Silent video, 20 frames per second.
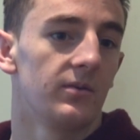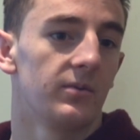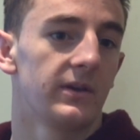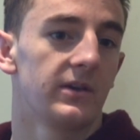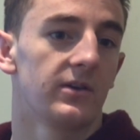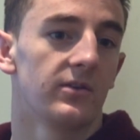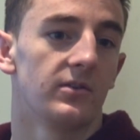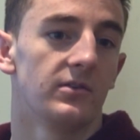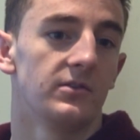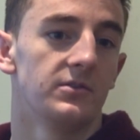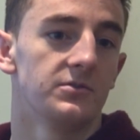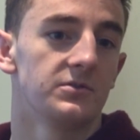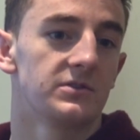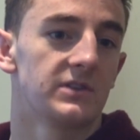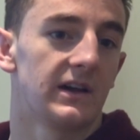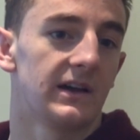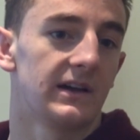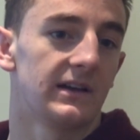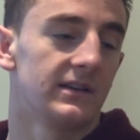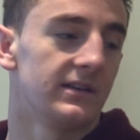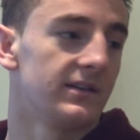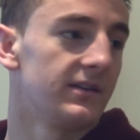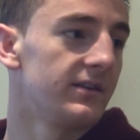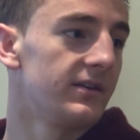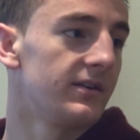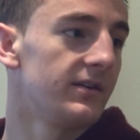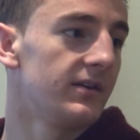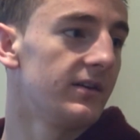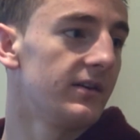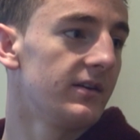we couldn't lose that,
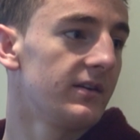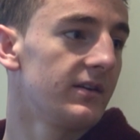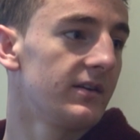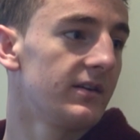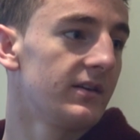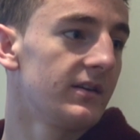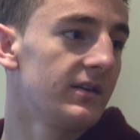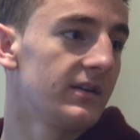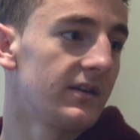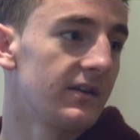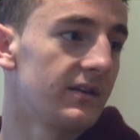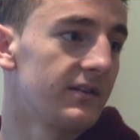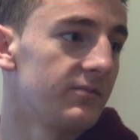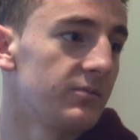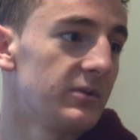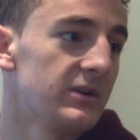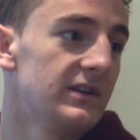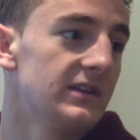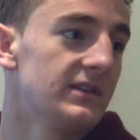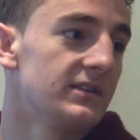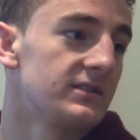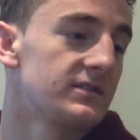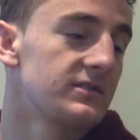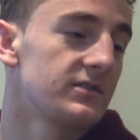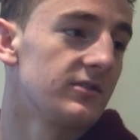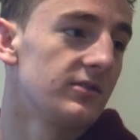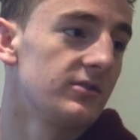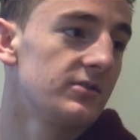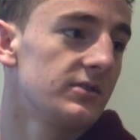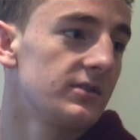and we didn't.
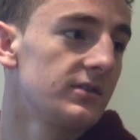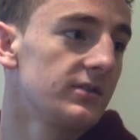So